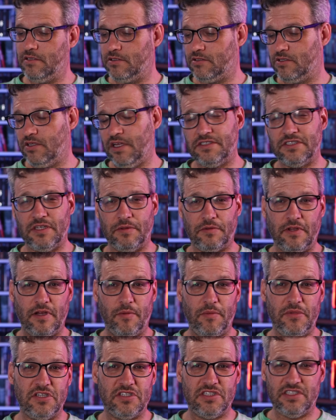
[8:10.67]
So that's something
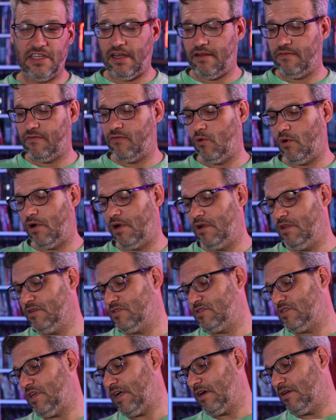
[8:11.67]
to be said for it.
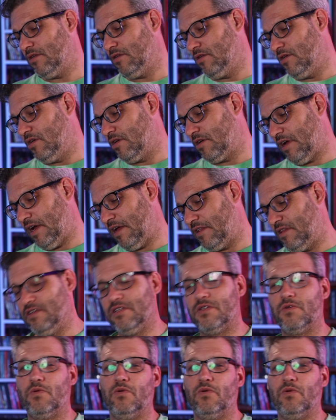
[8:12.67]
Let's take a look at this